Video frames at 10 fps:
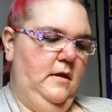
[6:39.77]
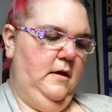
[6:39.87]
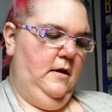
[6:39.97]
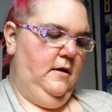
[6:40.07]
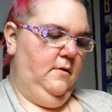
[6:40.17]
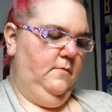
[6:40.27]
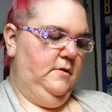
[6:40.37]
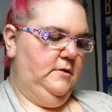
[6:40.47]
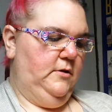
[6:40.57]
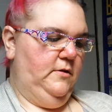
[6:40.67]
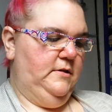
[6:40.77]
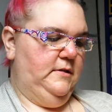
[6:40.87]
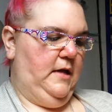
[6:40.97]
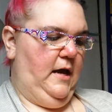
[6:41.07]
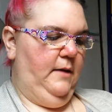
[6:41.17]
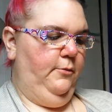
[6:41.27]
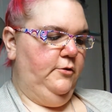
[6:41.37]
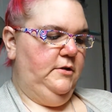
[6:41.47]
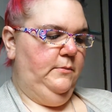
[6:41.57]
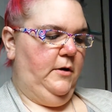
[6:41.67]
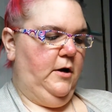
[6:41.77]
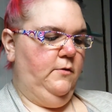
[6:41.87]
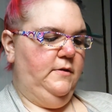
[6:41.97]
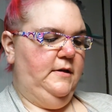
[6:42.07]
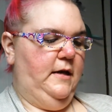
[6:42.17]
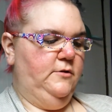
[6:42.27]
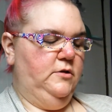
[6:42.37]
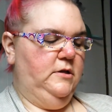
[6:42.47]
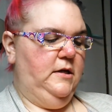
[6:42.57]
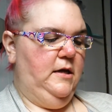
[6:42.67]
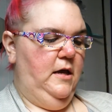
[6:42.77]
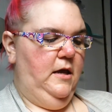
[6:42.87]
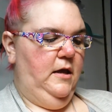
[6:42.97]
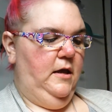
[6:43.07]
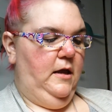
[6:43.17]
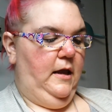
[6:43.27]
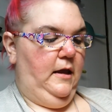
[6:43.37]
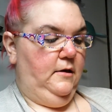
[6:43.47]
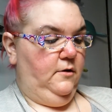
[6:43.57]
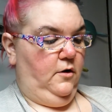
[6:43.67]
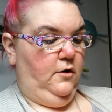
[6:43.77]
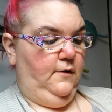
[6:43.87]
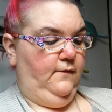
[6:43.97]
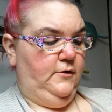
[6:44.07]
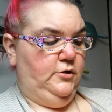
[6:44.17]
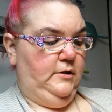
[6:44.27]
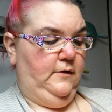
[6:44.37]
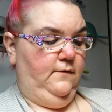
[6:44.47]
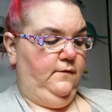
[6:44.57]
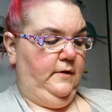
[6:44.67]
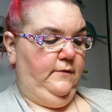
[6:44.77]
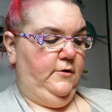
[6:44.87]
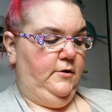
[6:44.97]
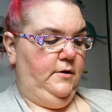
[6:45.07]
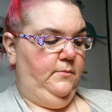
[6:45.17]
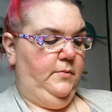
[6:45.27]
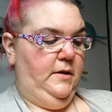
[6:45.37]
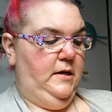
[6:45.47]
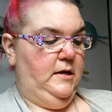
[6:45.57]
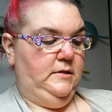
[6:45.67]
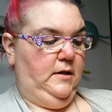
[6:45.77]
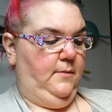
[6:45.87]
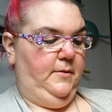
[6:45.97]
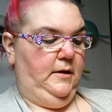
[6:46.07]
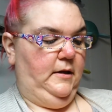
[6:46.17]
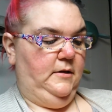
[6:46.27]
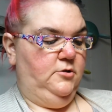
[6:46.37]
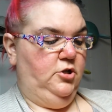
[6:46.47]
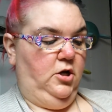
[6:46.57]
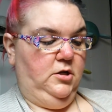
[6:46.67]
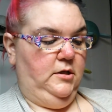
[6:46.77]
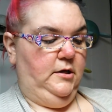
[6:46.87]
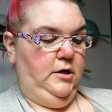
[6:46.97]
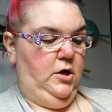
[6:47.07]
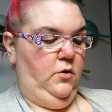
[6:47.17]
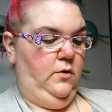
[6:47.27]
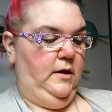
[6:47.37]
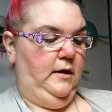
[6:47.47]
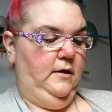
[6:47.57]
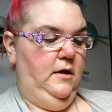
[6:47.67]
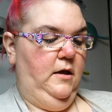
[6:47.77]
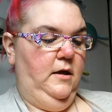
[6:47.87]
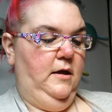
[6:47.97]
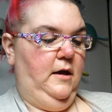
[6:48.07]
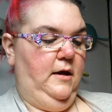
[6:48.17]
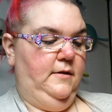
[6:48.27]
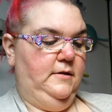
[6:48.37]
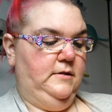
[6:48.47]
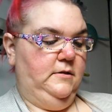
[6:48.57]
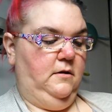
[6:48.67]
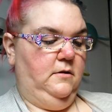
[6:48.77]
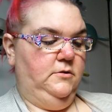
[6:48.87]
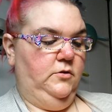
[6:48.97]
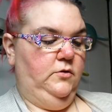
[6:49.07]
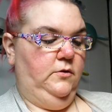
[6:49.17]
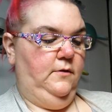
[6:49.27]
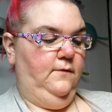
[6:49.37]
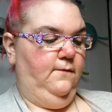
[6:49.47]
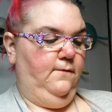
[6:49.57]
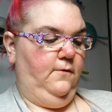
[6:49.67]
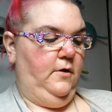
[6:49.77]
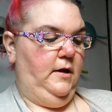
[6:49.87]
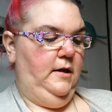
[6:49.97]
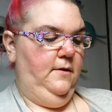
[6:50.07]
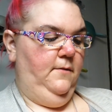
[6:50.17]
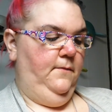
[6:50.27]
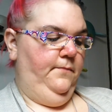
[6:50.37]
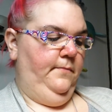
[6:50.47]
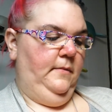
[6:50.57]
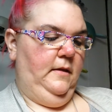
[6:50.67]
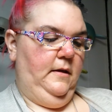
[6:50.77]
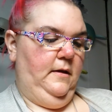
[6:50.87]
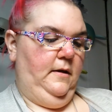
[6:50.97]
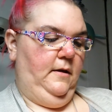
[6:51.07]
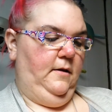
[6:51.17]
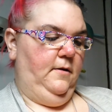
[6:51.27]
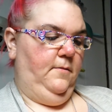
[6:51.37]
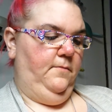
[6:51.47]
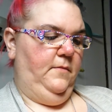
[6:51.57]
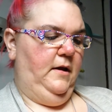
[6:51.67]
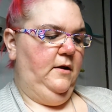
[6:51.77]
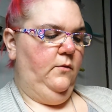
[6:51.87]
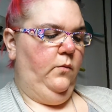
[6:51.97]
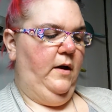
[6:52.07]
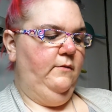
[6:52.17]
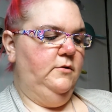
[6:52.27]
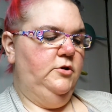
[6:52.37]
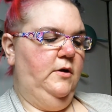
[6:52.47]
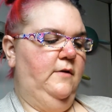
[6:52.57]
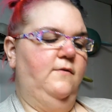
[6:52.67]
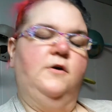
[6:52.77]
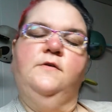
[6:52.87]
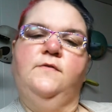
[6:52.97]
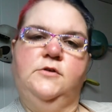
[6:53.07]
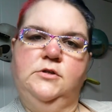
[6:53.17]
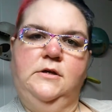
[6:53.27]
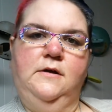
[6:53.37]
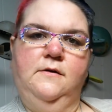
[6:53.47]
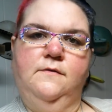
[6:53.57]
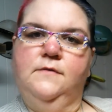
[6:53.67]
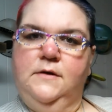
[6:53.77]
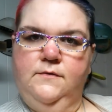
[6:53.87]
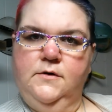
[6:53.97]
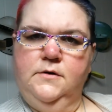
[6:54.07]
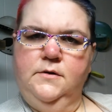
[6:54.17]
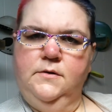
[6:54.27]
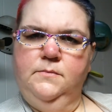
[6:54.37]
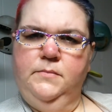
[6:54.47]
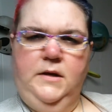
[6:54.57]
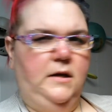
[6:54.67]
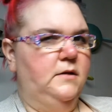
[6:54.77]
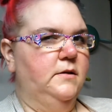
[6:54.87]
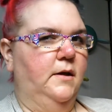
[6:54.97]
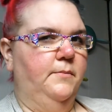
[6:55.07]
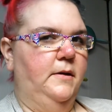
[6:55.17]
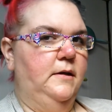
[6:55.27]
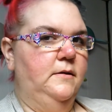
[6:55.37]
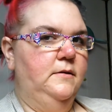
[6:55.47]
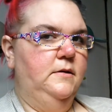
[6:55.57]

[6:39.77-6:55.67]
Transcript: Um, so this is a high protein bar with naturally and artificially flavored peanut topping and chocolate coating. Uh, this is also gluten free. Um, I don't. Why would you have artificially flavored peanut topping?